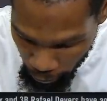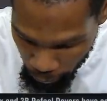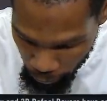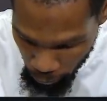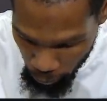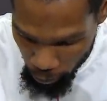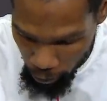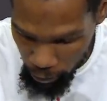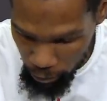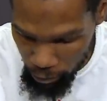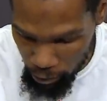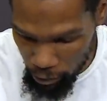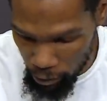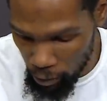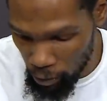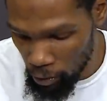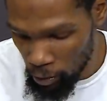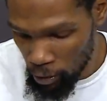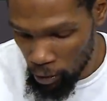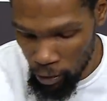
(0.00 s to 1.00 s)
for all of us.
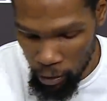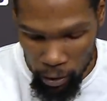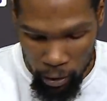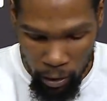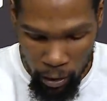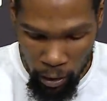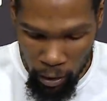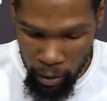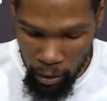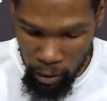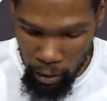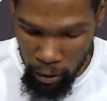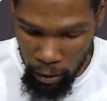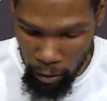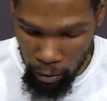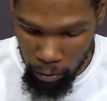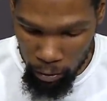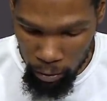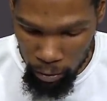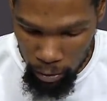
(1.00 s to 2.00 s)
So, you
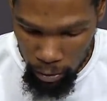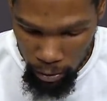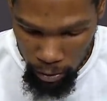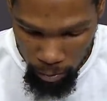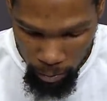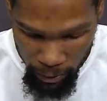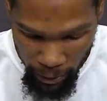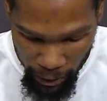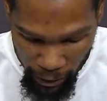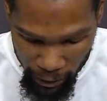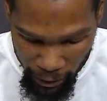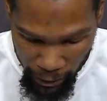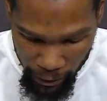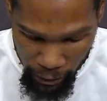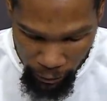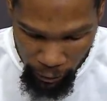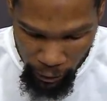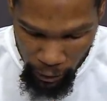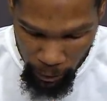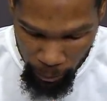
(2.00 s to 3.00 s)
know, glad he got
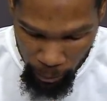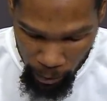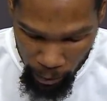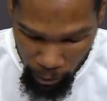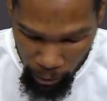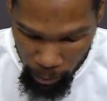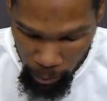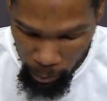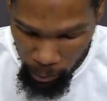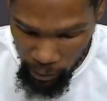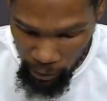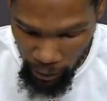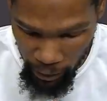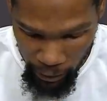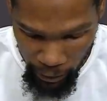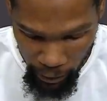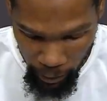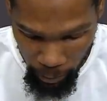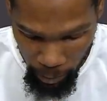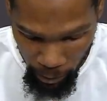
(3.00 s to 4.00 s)
his feet up under him. He's got to
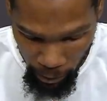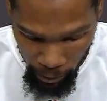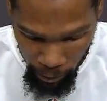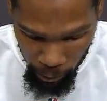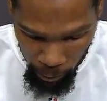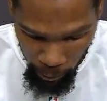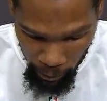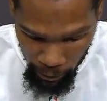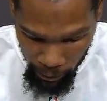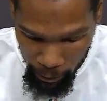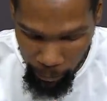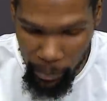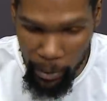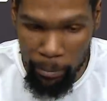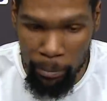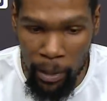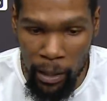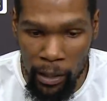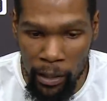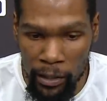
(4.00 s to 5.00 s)
keep plugging away, keep
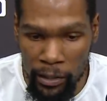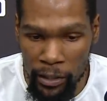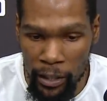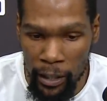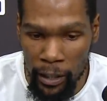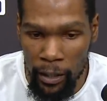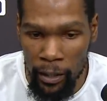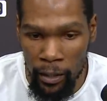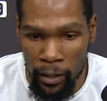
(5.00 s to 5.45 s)
getting better each day